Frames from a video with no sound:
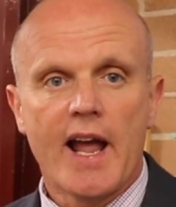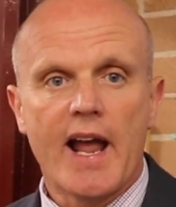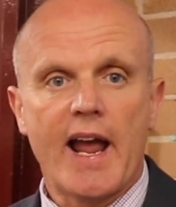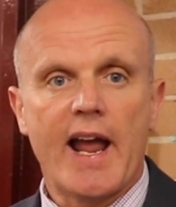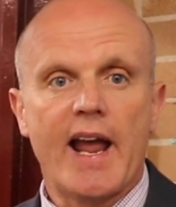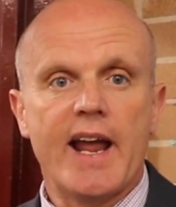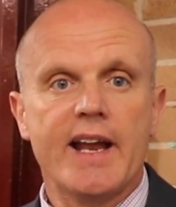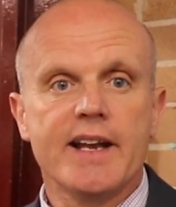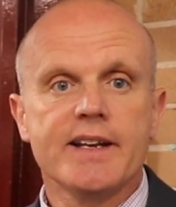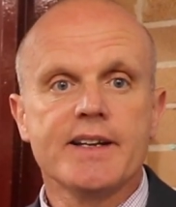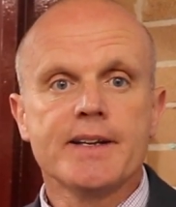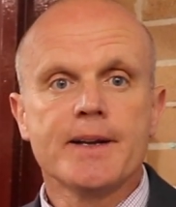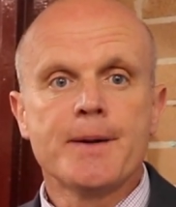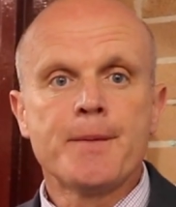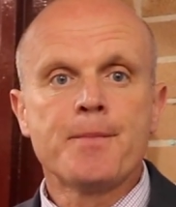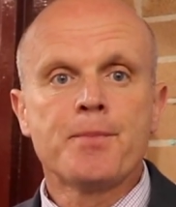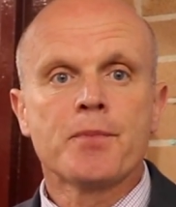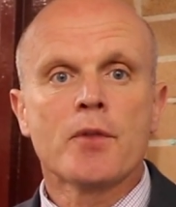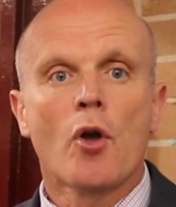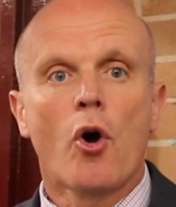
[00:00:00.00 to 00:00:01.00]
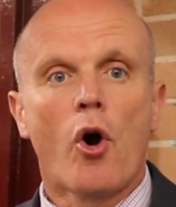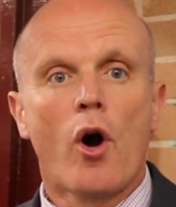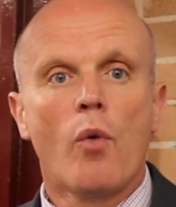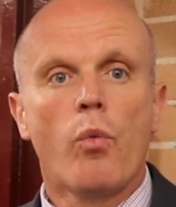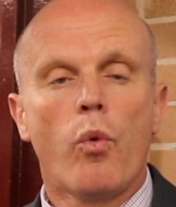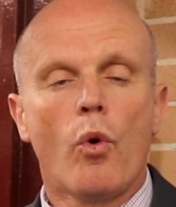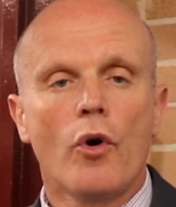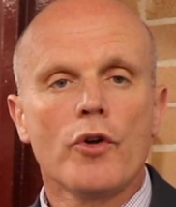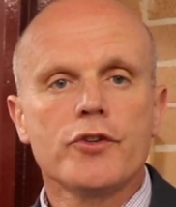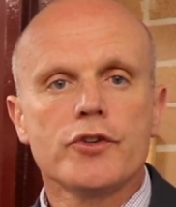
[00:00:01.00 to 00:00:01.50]
And I
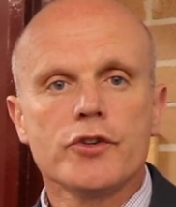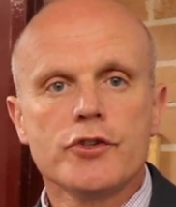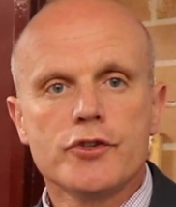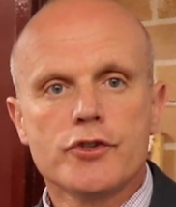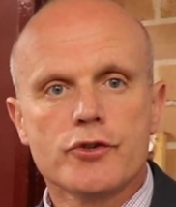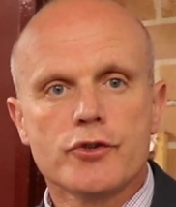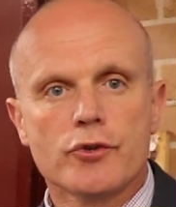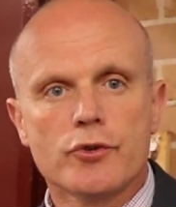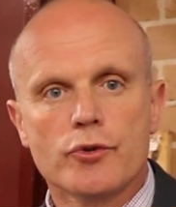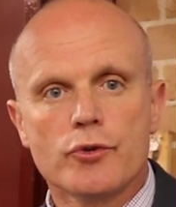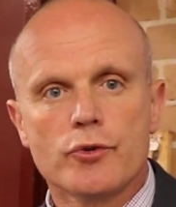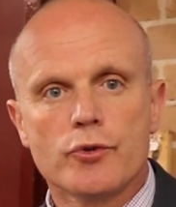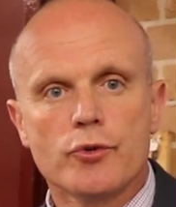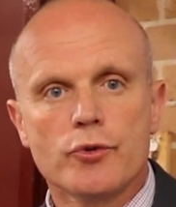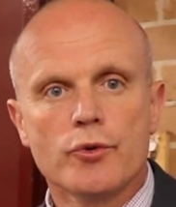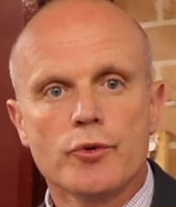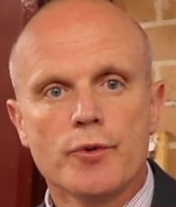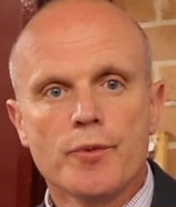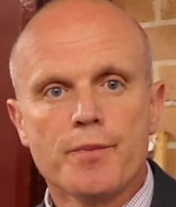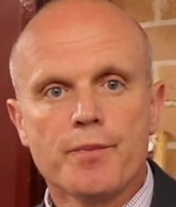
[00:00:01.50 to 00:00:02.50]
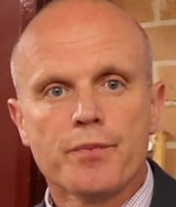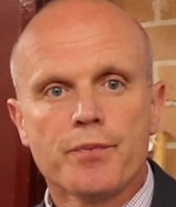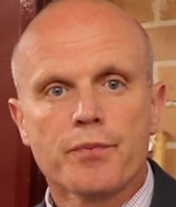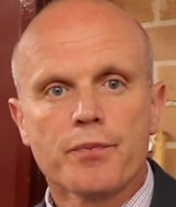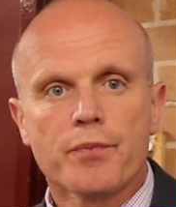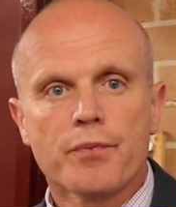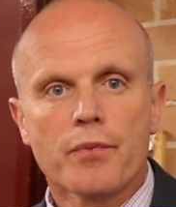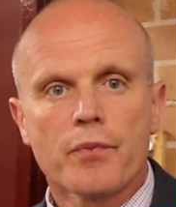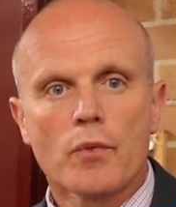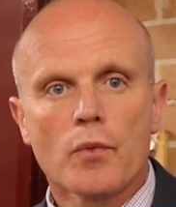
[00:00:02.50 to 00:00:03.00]
wanted to
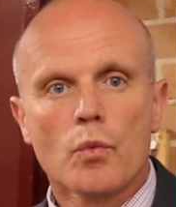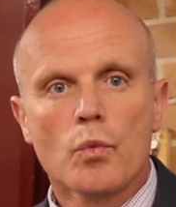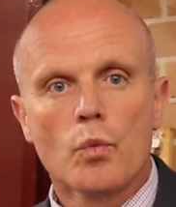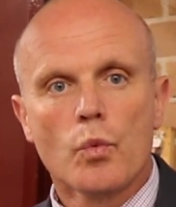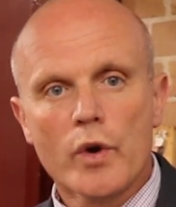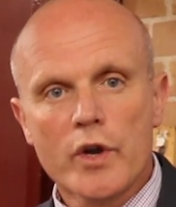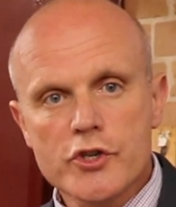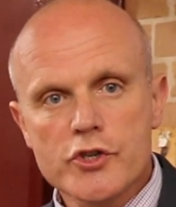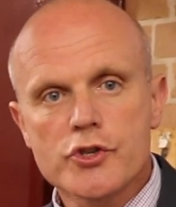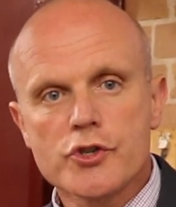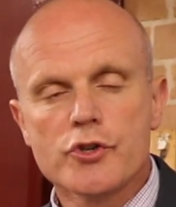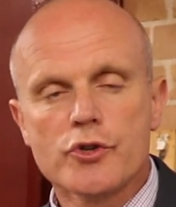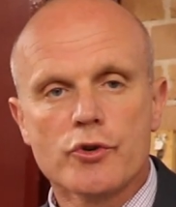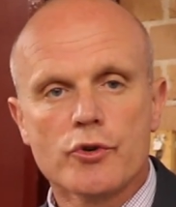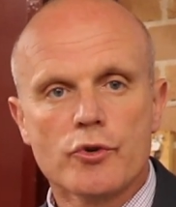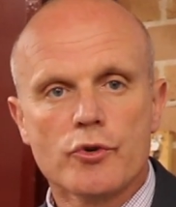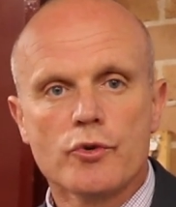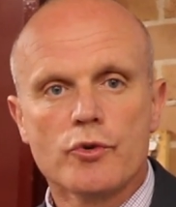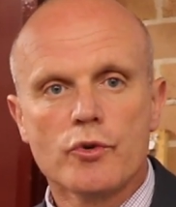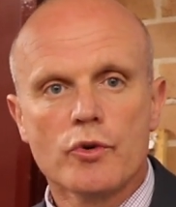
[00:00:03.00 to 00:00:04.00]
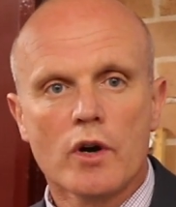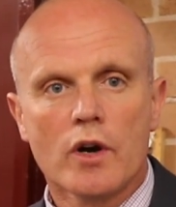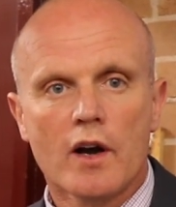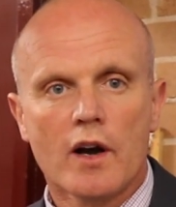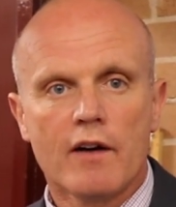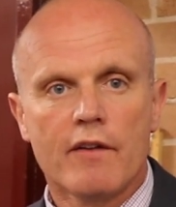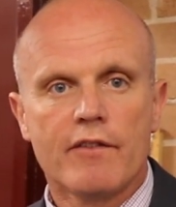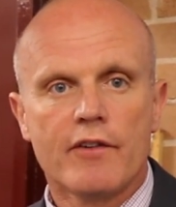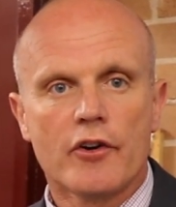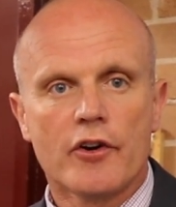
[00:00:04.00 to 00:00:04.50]
wish you
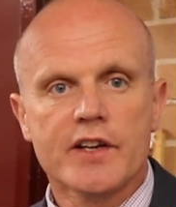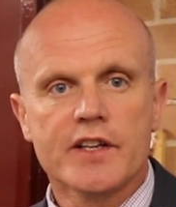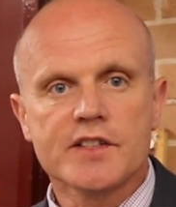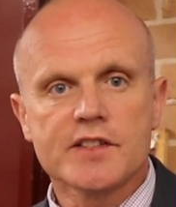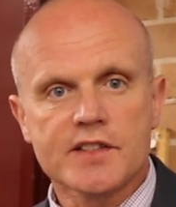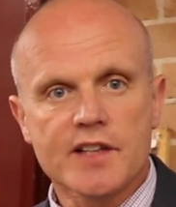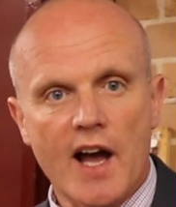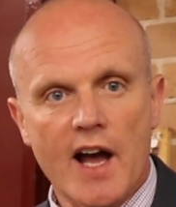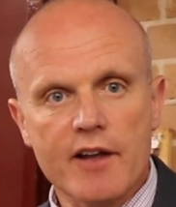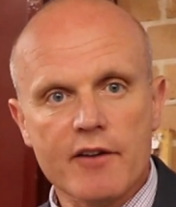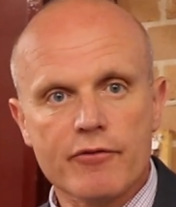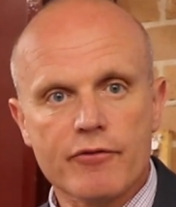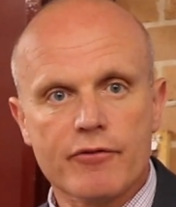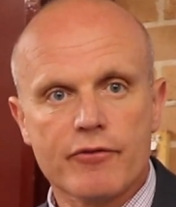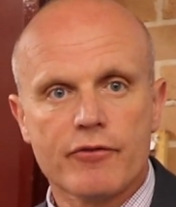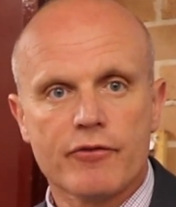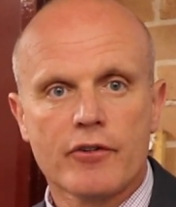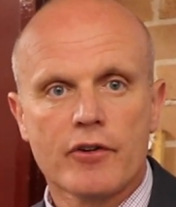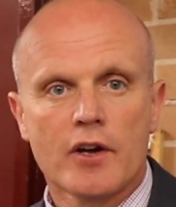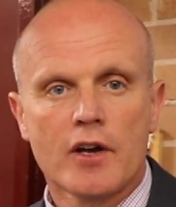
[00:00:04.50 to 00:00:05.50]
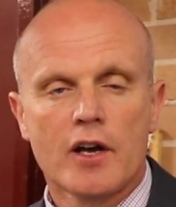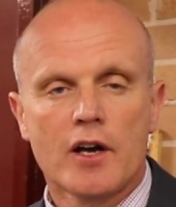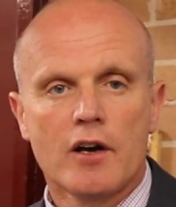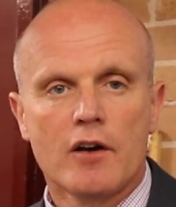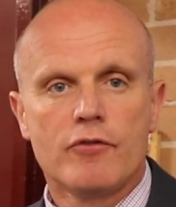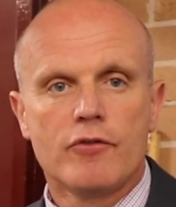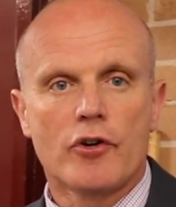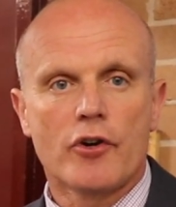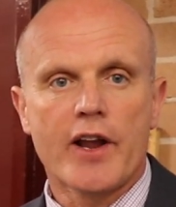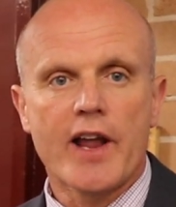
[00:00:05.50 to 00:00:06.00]
a very safe,
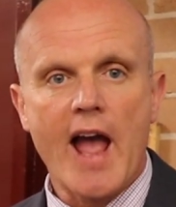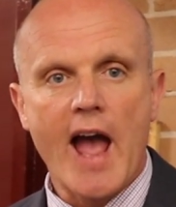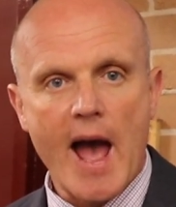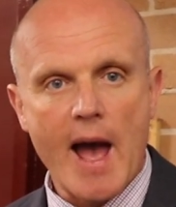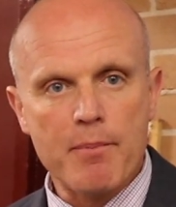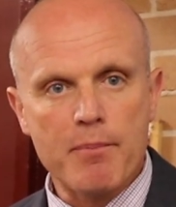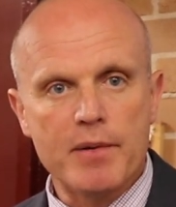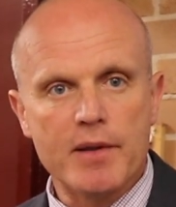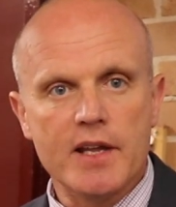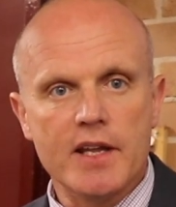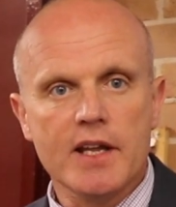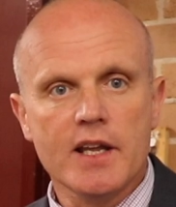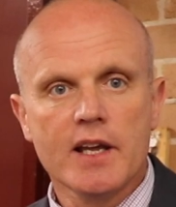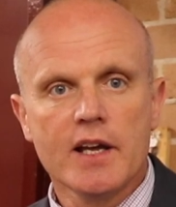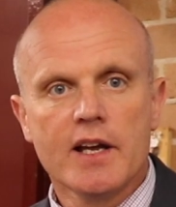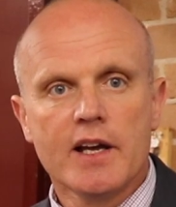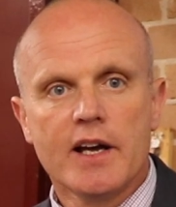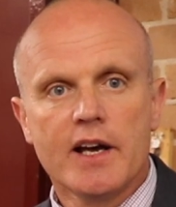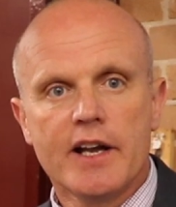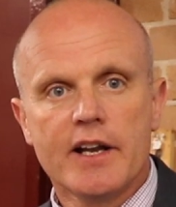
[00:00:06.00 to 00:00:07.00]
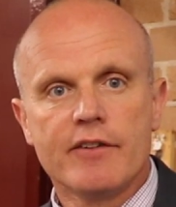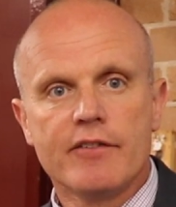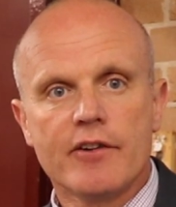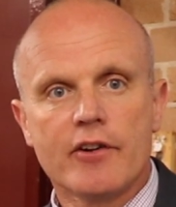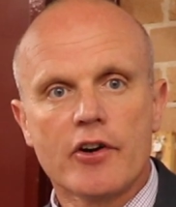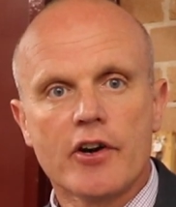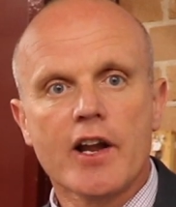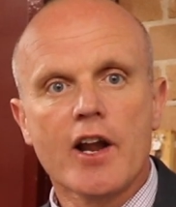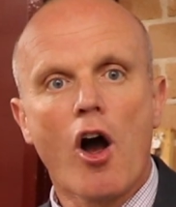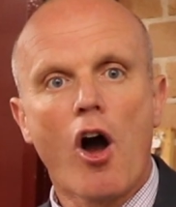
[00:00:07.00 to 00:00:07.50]
a very happy, and a
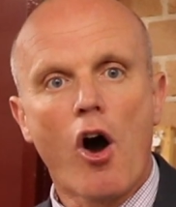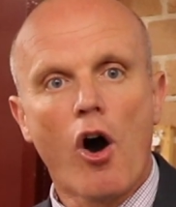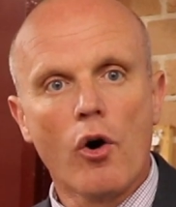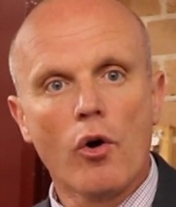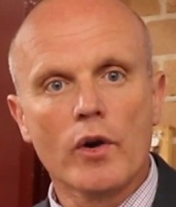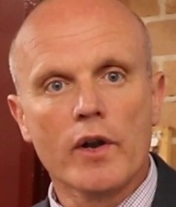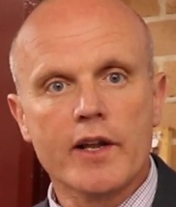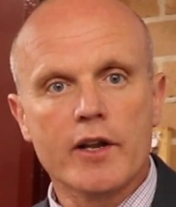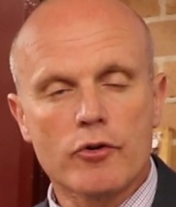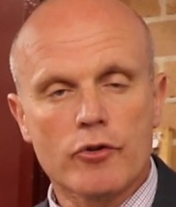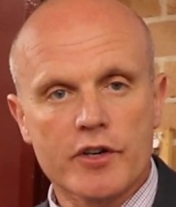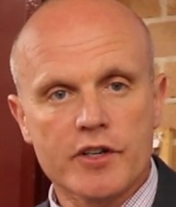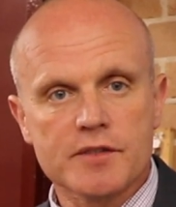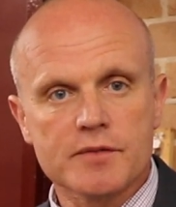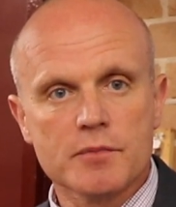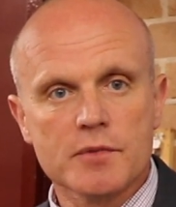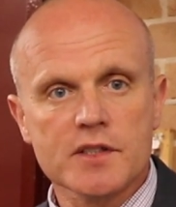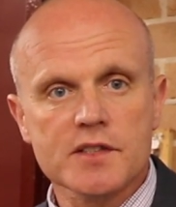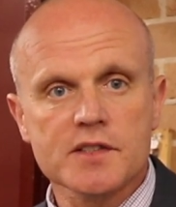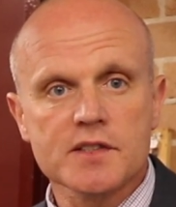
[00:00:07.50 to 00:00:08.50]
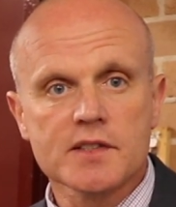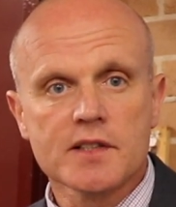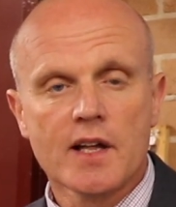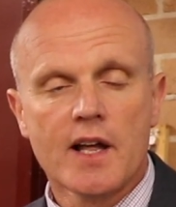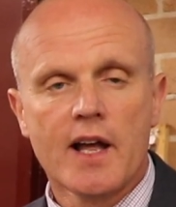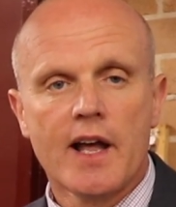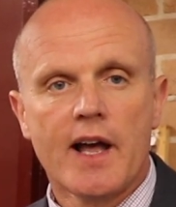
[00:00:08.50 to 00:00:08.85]
very holy Christmas.